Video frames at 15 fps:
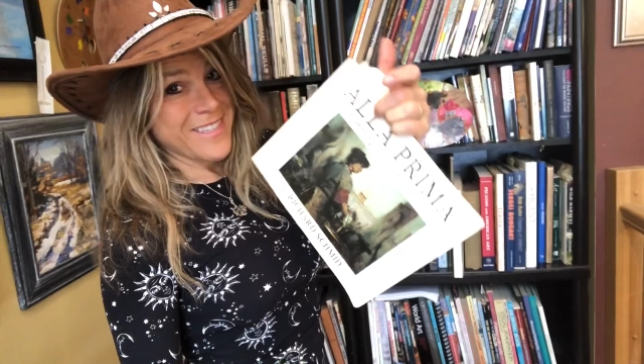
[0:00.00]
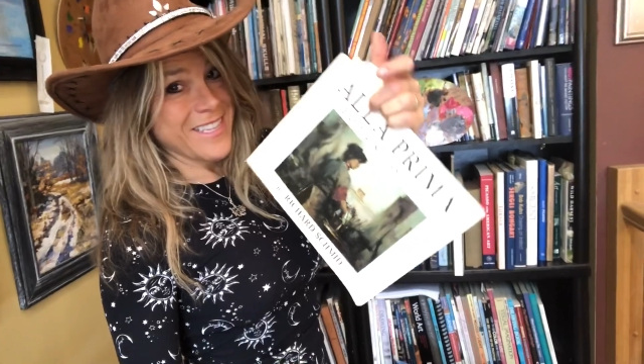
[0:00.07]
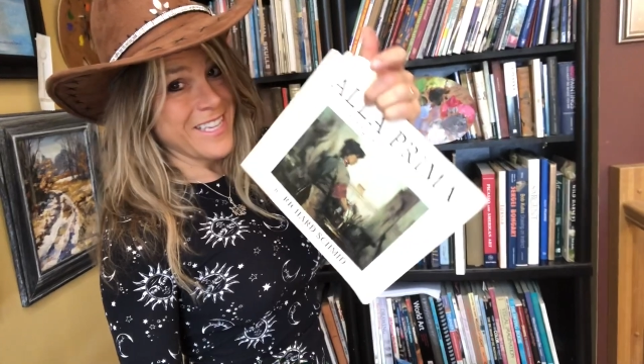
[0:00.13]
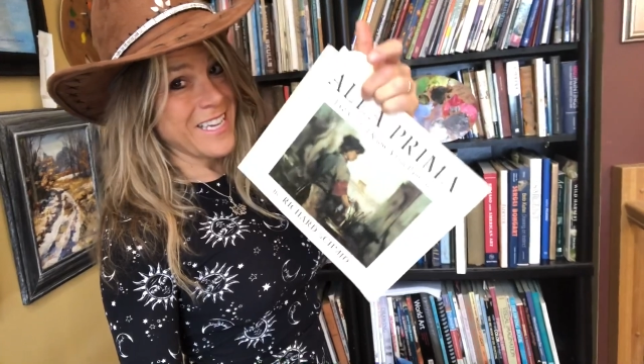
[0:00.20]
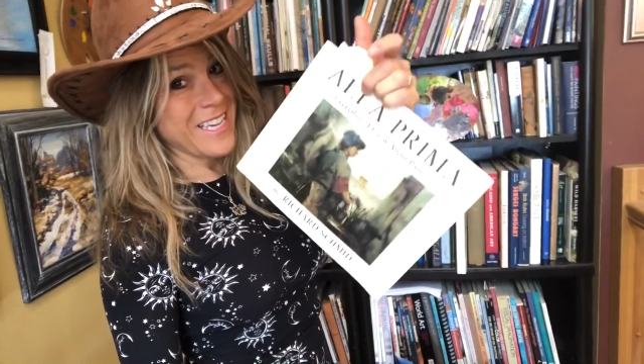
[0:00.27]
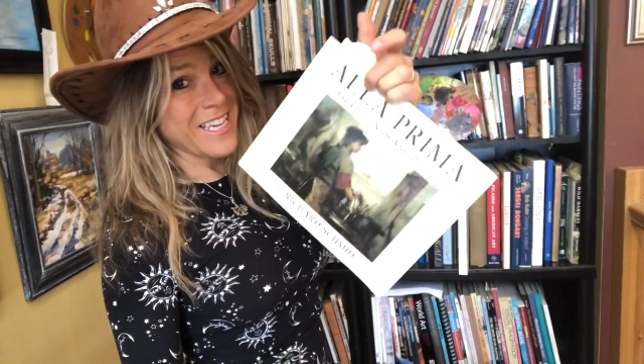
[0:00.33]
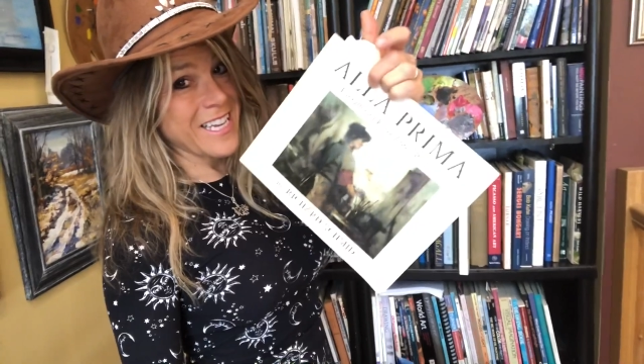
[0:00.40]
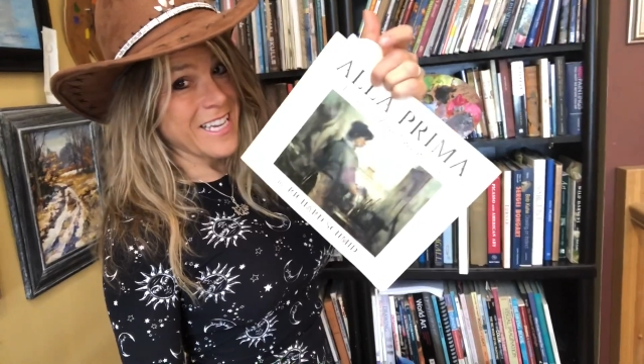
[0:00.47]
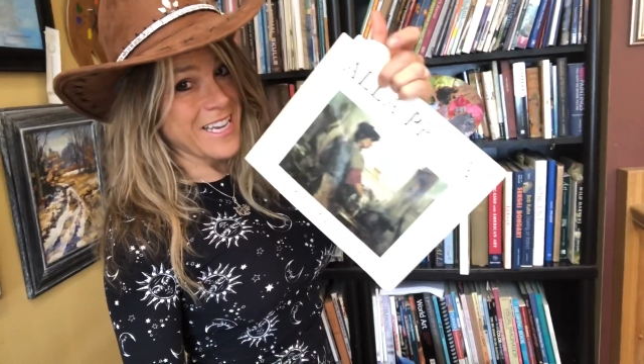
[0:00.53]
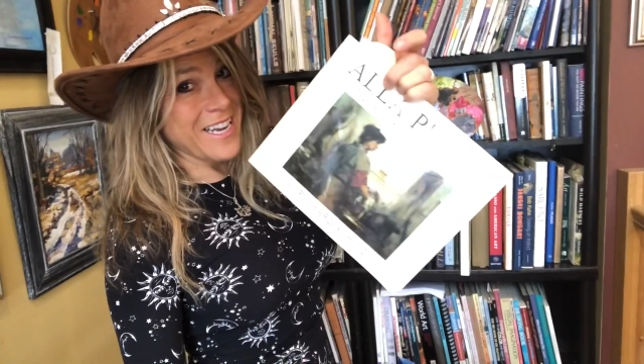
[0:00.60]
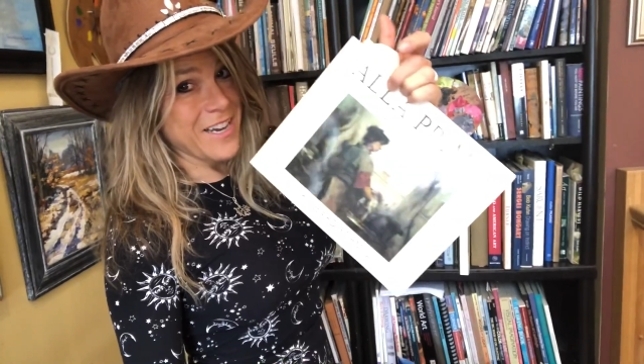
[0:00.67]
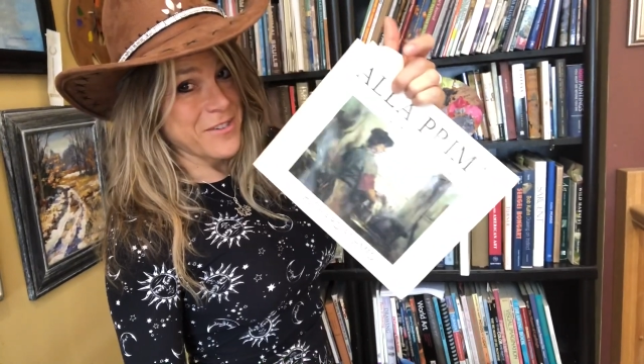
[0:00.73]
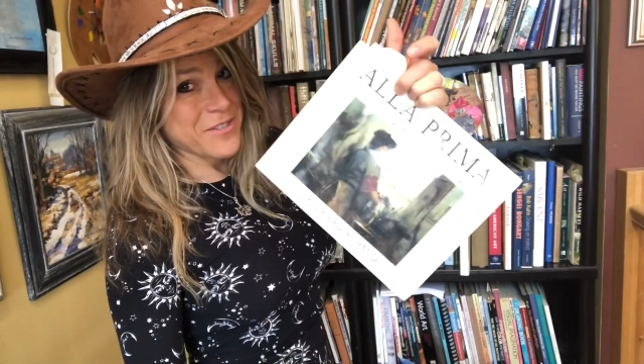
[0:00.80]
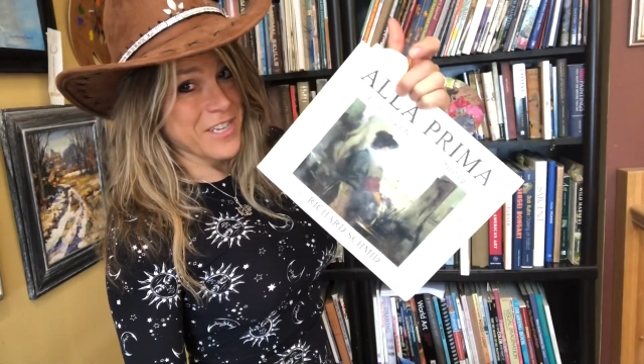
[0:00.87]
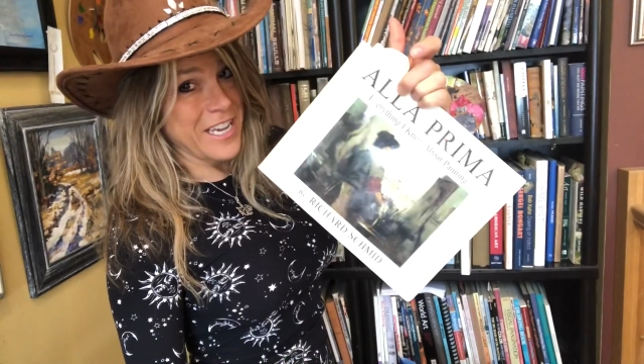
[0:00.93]
and get
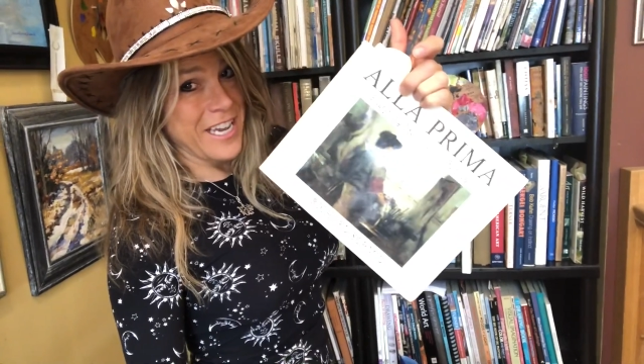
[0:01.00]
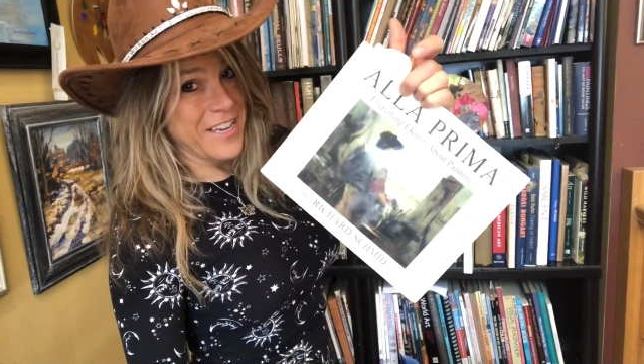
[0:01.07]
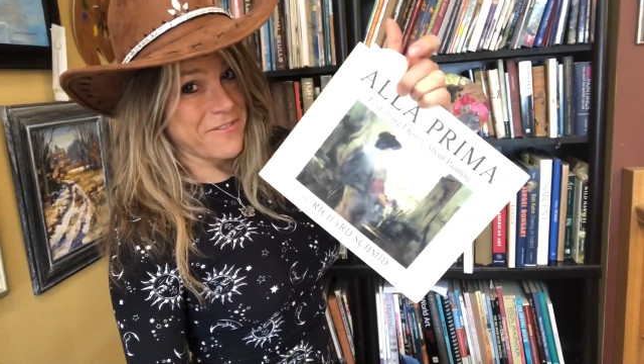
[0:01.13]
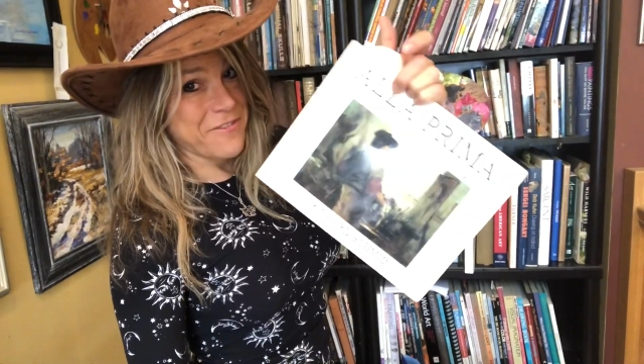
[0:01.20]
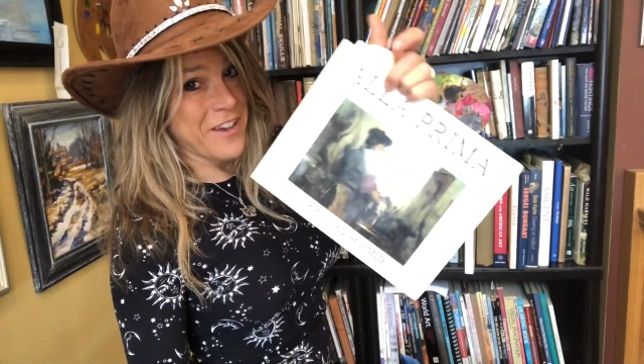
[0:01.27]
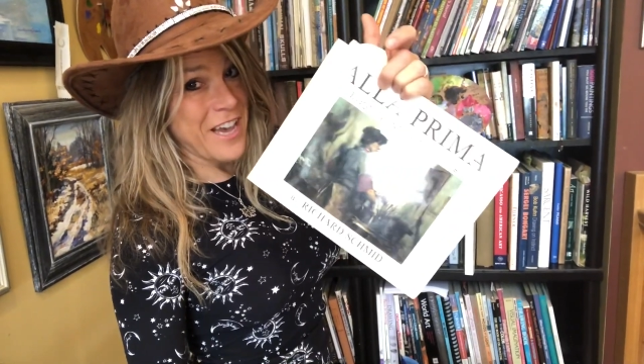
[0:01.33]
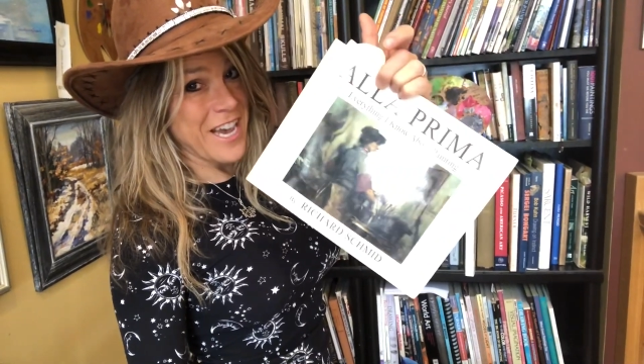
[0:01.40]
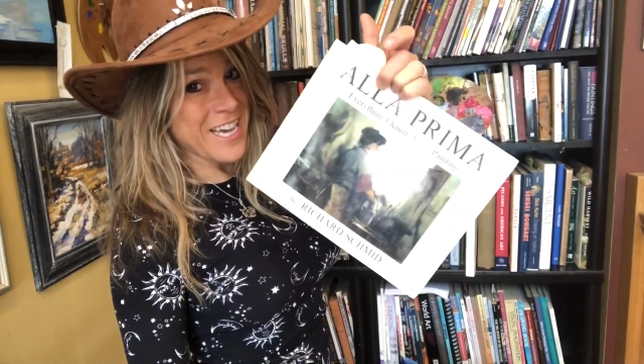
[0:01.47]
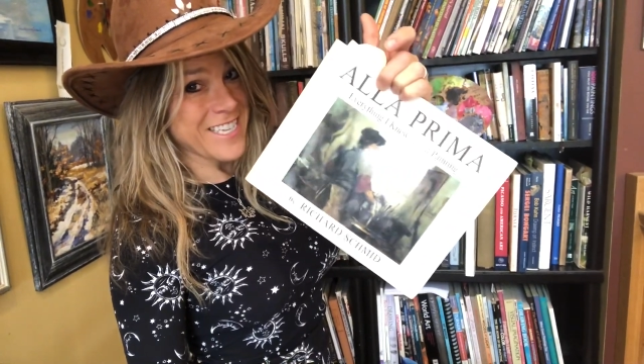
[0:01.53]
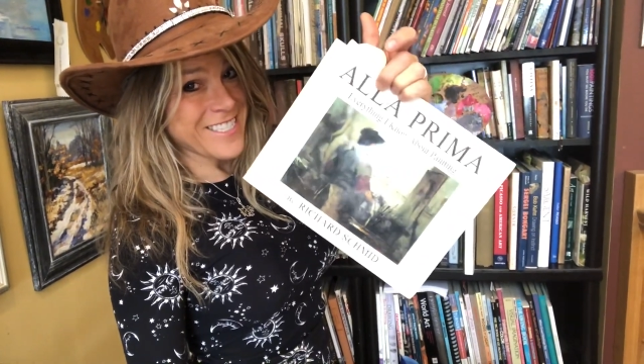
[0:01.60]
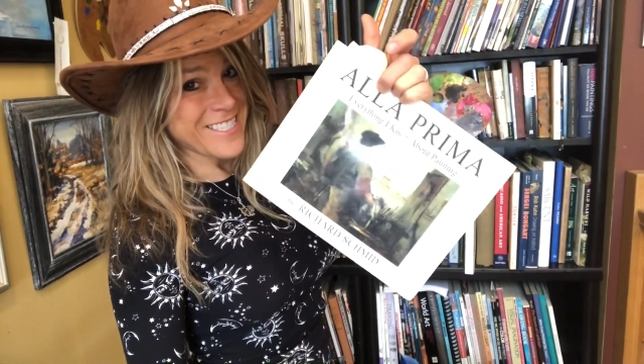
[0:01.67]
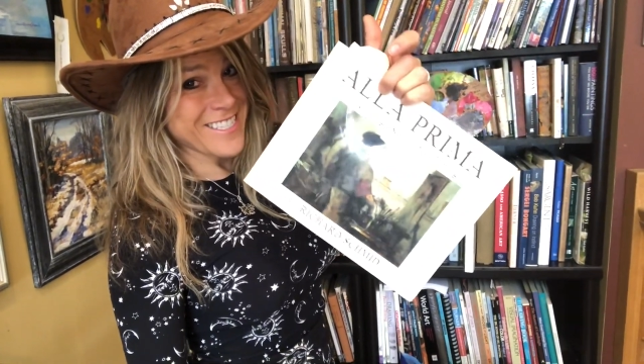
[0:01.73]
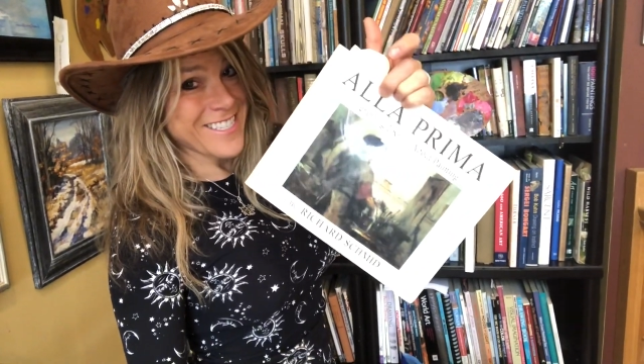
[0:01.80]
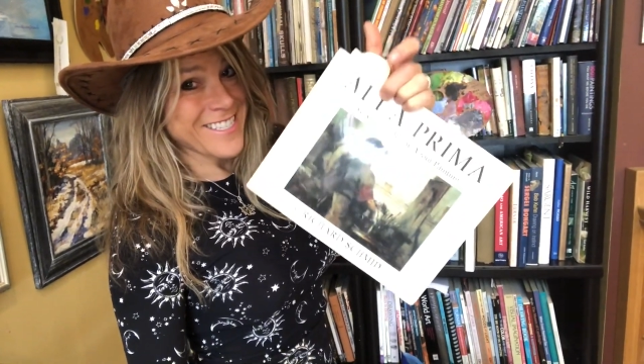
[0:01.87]
out a fact